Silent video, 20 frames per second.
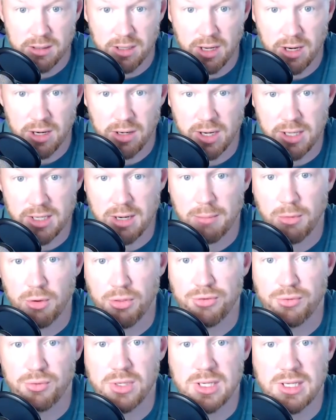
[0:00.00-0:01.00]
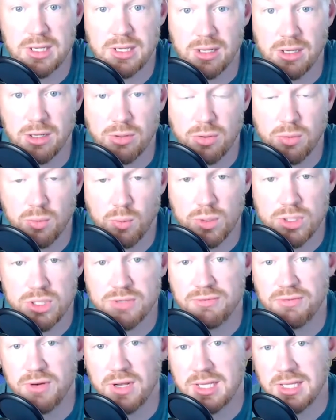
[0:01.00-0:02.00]
All right, number three. Which
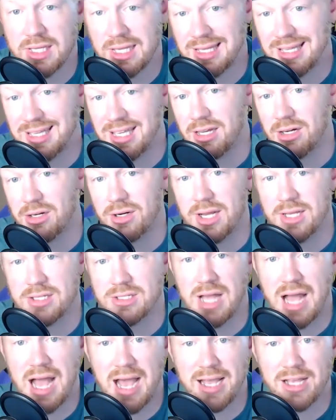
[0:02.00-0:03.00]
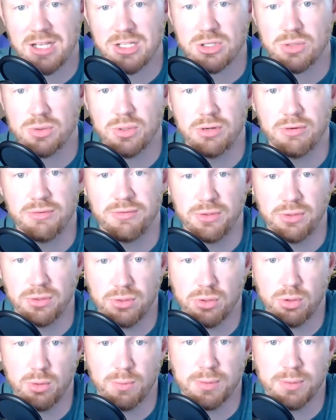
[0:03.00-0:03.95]
Viking kicker has the highest career field goal